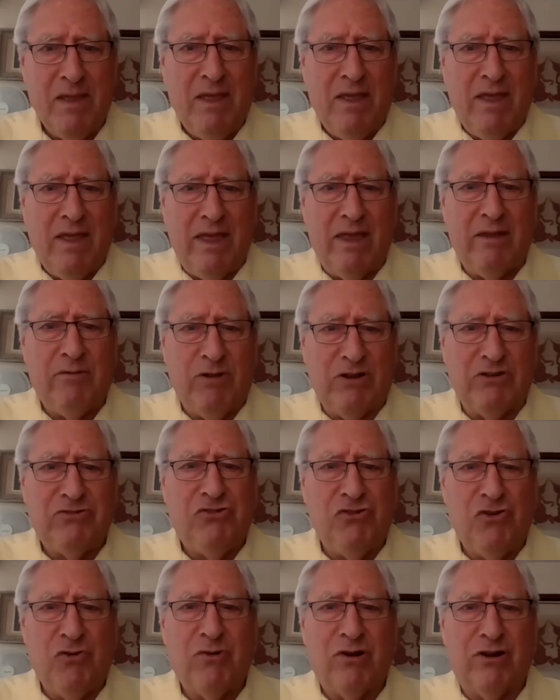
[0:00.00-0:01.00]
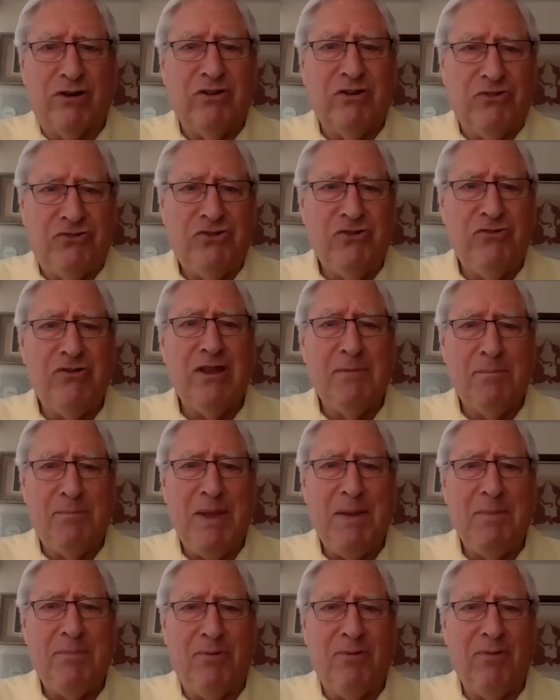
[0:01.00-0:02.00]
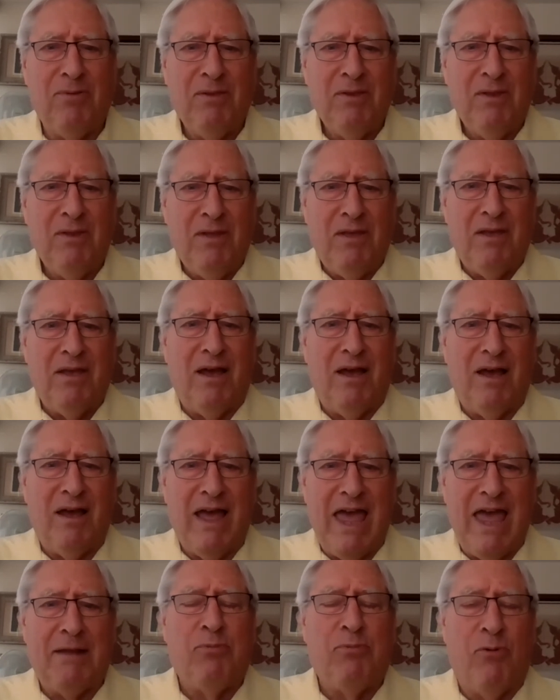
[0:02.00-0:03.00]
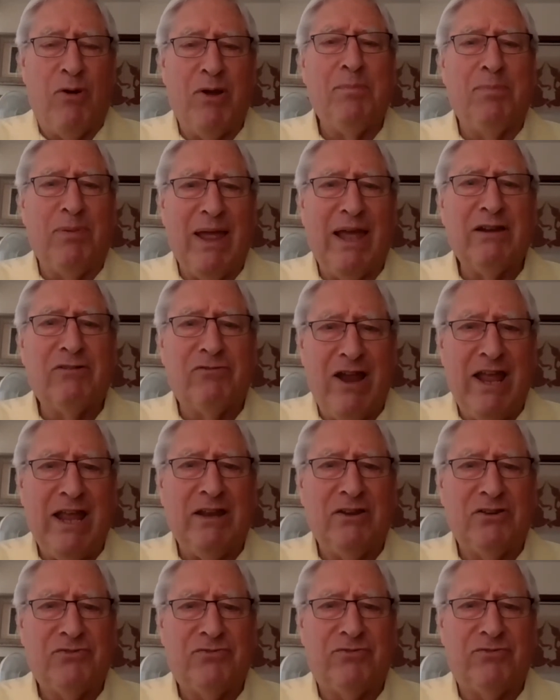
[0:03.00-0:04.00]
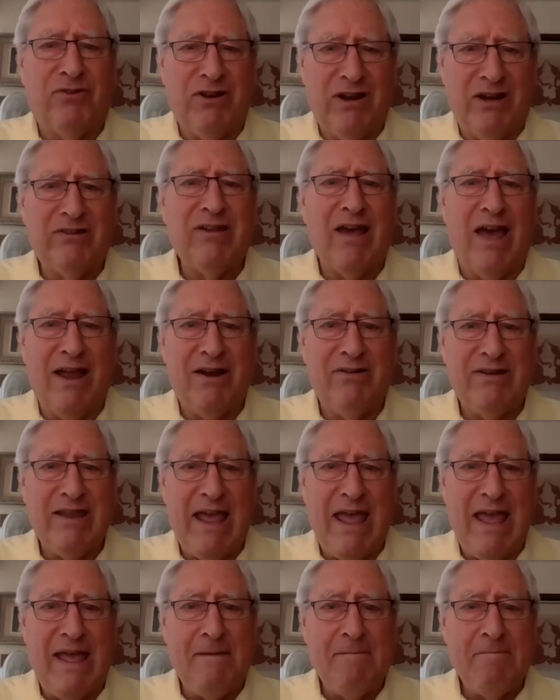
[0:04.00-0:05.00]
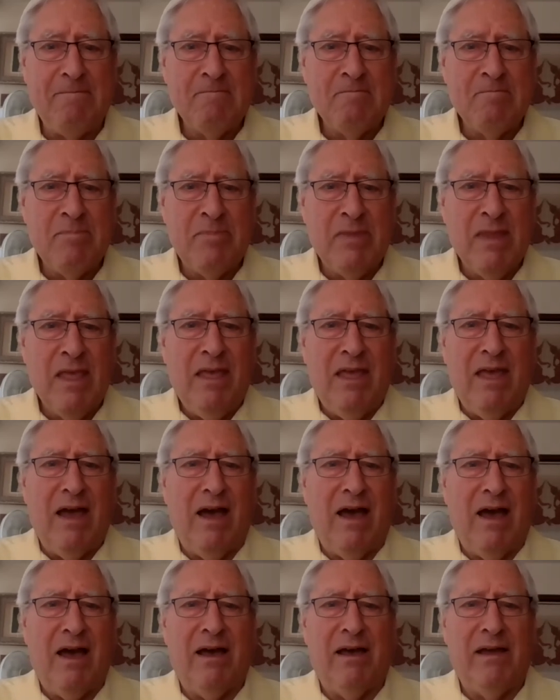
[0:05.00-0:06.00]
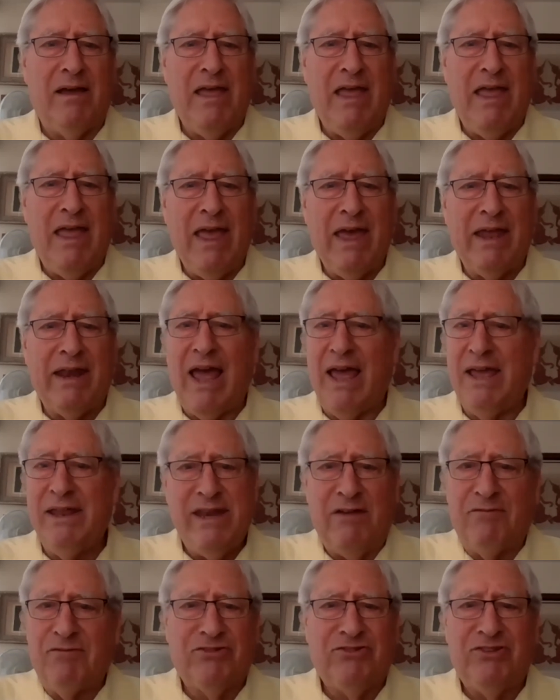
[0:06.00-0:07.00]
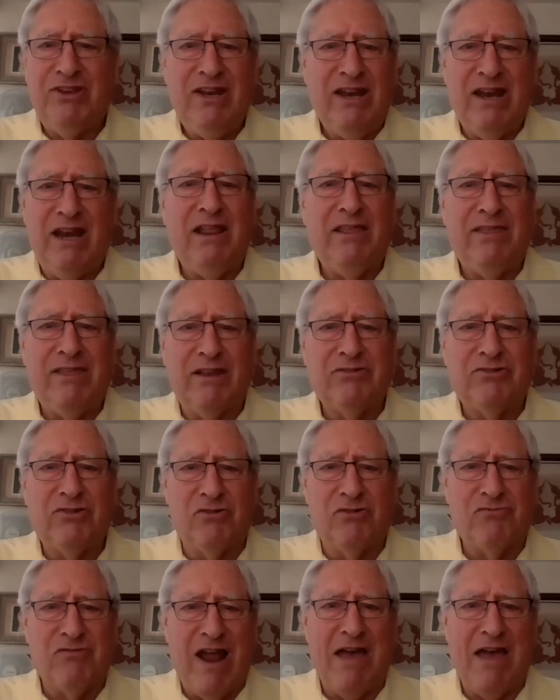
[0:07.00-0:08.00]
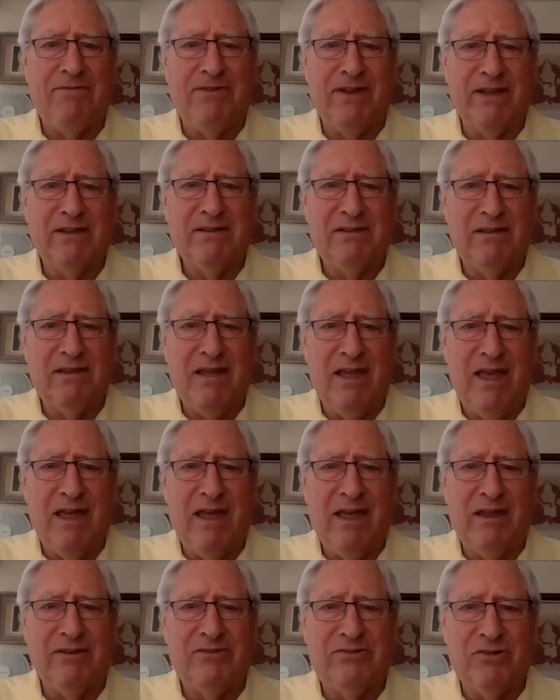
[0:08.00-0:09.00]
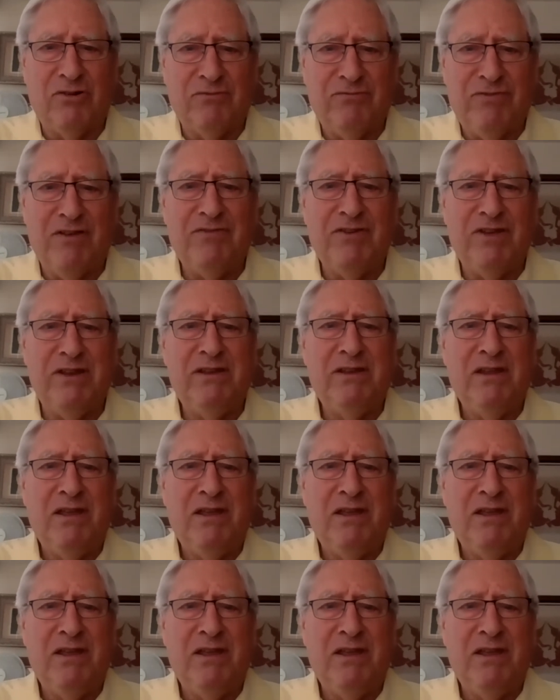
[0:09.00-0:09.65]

in which you were shooting people at point blank range for an entire day. And I had never seen anything so graphic and so vivid,